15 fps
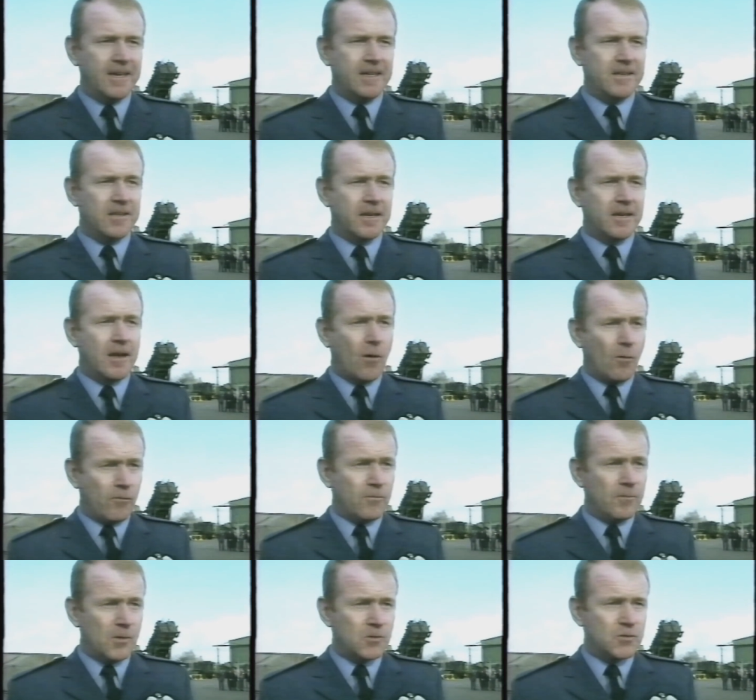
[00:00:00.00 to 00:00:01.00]
in the
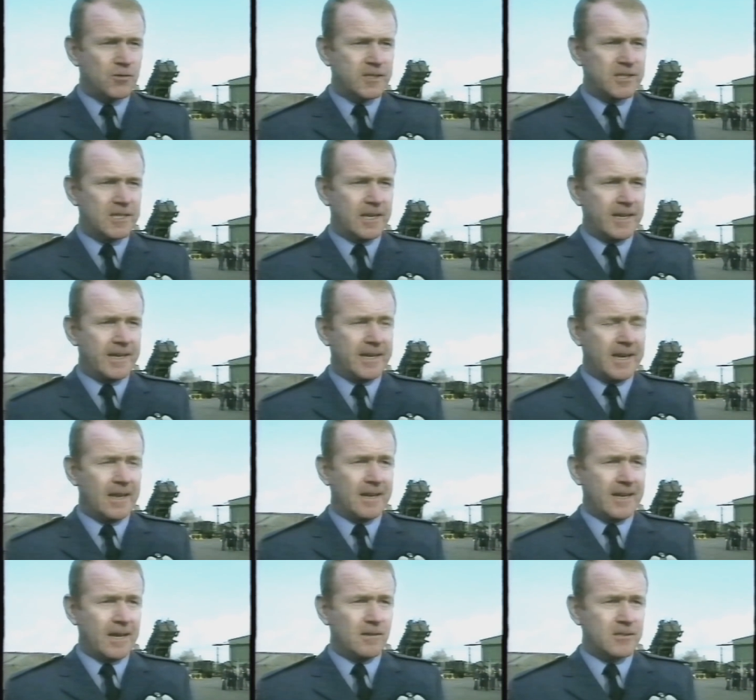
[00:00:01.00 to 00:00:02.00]
Gulf most recently, in
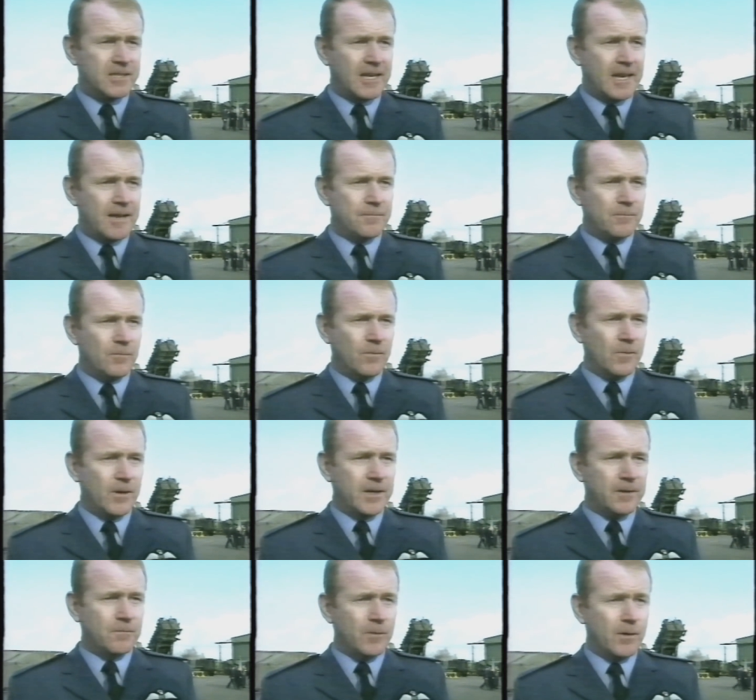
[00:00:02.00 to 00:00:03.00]
Ali al Salem,
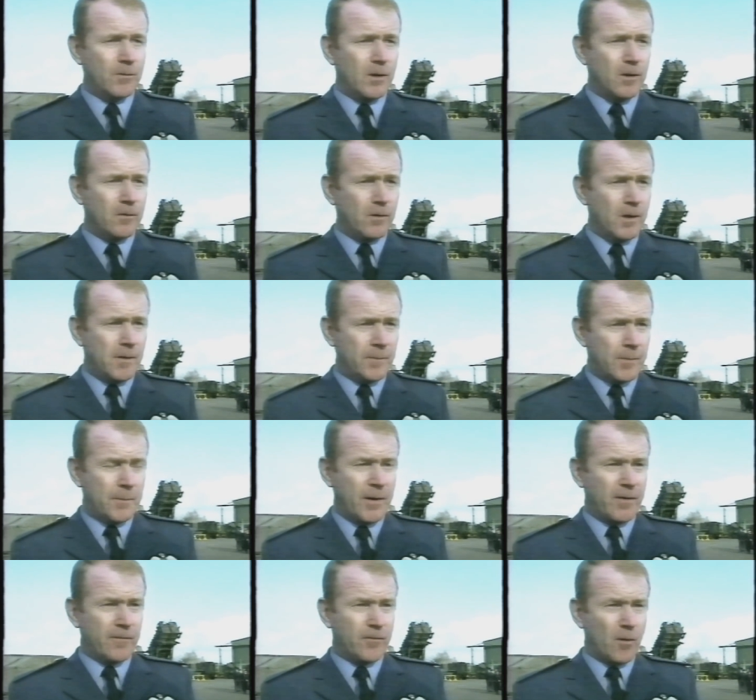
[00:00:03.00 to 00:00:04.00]
when we were
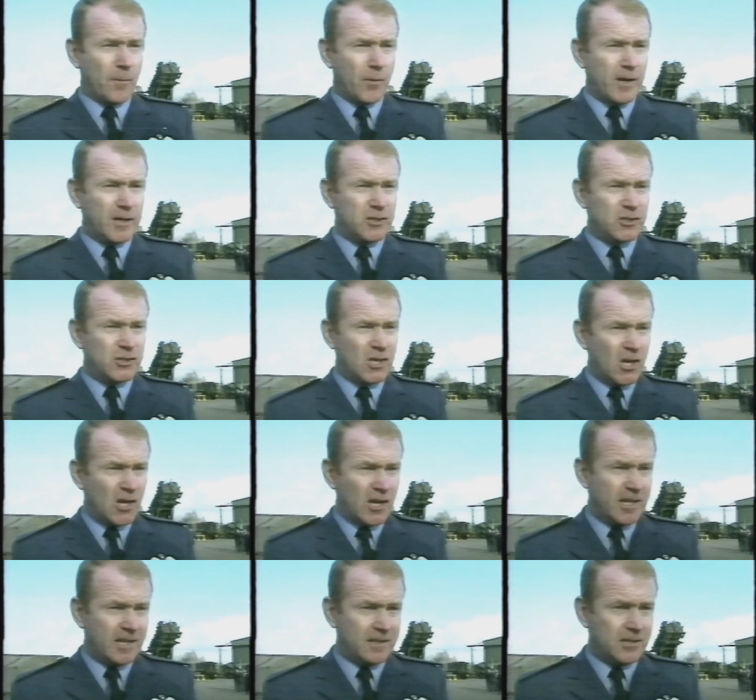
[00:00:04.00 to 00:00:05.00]
preparing for operations
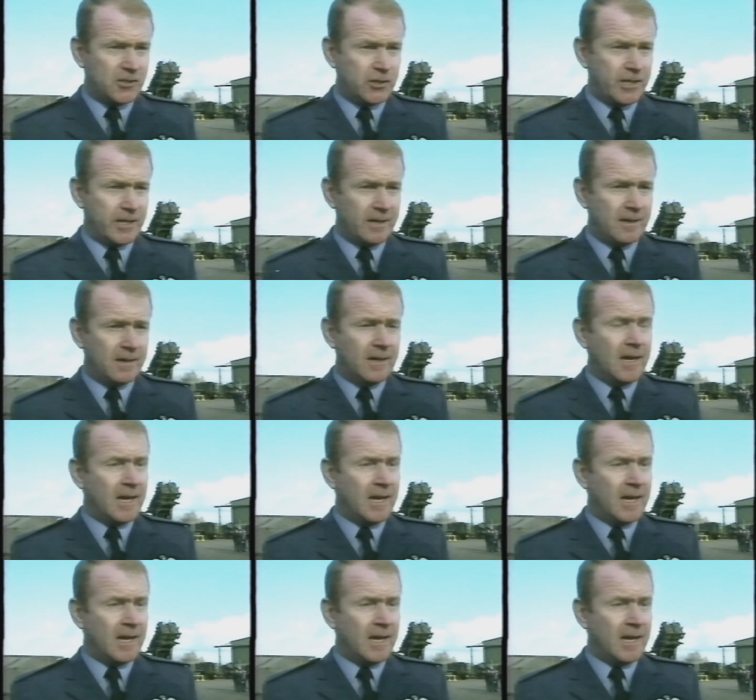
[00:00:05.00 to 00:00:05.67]
earlier this year,